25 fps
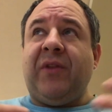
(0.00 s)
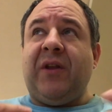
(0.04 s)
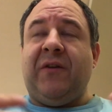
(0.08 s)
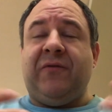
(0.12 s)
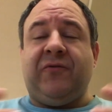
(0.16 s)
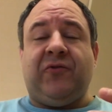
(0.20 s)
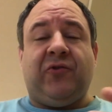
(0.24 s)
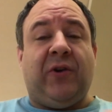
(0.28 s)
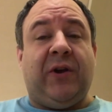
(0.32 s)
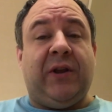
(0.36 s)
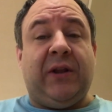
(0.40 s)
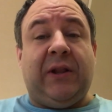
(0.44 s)

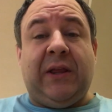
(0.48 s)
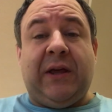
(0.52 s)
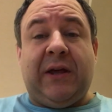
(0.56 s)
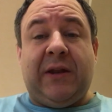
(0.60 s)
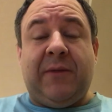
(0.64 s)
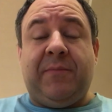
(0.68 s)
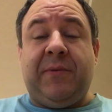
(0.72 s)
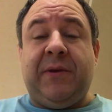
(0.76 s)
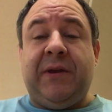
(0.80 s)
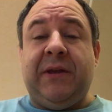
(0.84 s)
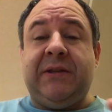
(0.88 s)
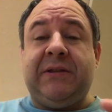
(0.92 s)
I've tried a
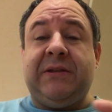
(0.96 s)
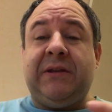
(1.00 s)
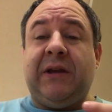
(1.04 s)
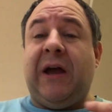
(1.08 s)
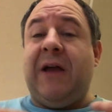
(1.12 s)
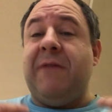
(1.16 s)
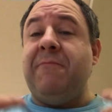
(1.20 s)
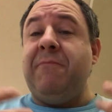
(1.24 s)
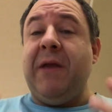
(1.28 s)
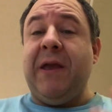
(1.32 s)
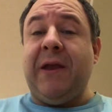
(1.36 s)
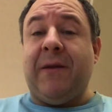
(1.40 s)
lot of pizza.
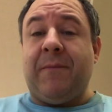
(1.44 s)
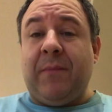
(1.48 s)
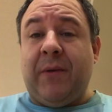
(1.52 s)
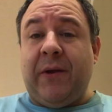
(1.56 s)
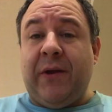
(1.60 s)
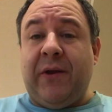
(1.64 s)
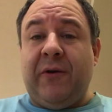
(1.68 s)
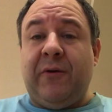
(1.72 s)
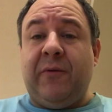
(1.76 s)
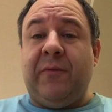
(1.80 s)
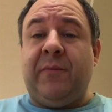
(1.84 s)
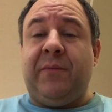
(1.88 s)
I make
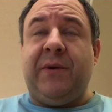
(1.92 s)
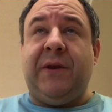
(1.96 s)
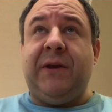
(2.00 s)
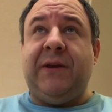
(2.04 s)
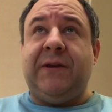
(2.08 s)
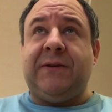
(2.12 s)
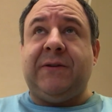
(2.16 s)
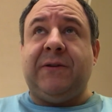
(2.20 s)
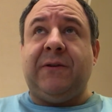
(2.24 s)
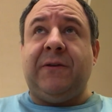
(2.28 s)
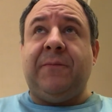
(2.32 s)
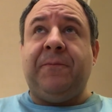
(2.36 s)
my own
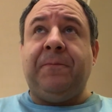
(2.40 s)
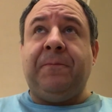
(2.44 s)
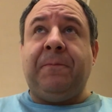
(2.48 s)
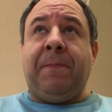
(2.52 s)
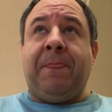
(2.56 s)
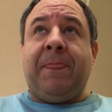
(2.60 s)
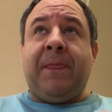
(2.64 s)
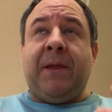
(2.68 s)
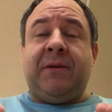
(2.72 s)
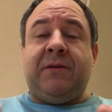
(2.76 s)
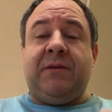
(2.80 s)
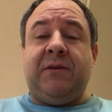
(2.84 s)
pizza,
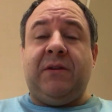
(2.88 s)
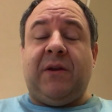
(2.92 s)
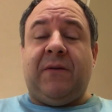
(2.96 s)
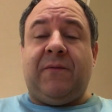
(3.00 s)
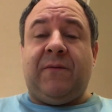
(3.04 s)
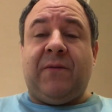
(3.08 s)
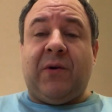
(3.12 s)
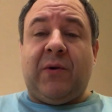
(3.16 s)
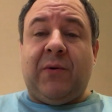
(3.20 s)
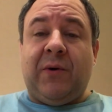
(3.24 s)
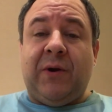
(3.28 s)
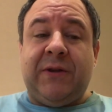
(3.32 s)
did
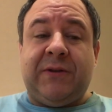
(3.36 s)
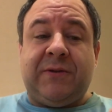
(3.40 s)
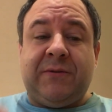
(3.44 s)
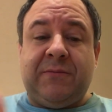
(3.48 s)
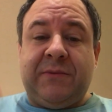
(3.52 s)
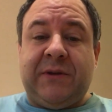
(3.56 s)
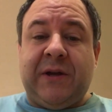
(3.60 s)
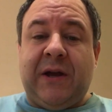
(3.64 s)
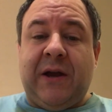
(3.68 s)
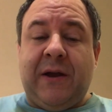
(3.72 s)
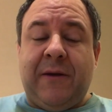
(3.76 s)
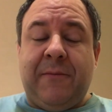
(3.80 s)
that for quite
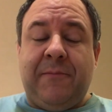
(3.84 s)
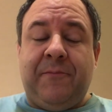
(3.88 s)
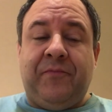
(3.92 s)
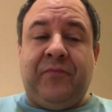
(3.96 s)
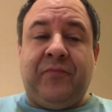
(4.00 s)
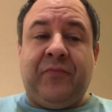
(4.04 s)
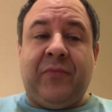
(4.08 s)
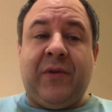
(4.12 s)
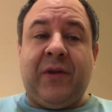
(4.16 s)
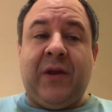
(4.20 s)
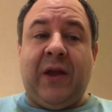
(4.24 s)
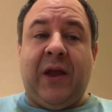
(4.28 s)
some
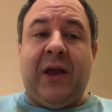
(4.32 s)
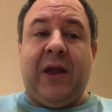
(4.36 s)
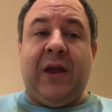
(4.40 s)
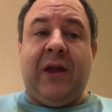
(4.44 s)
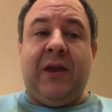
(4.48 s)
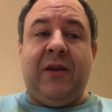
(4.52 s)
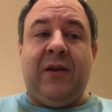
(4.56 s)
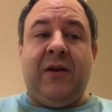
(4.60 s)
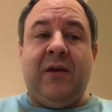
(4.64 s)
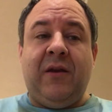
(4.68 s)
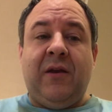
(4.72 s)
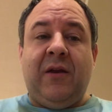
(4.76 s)
time,
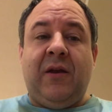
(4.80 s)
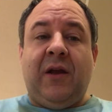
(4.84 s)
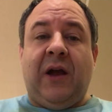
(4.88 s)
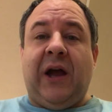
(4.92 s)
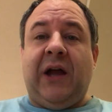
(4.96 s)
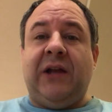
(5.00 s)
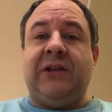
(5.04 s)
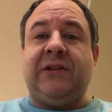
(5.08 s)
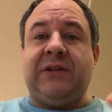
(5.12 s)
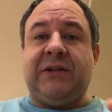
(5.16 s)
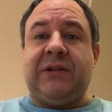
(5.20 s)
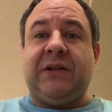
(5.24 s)
and
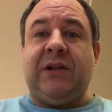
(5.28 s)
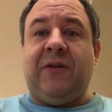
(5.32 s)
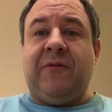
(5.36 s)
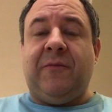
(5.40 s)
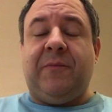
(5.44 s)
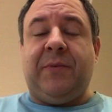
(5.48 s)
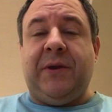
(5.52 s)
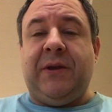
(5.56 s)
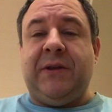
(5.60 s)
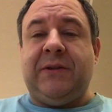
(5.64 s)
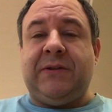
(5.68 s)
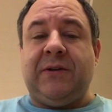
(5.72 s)
I just
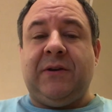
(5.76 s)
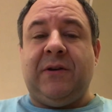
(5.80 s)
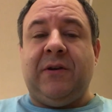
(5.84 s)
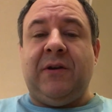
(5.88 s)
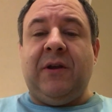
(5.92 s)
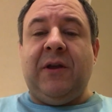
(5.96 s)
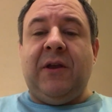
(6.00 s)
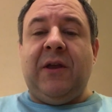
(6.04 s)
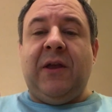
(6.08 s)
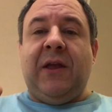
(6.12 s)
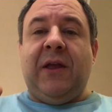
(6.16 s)
love pizza.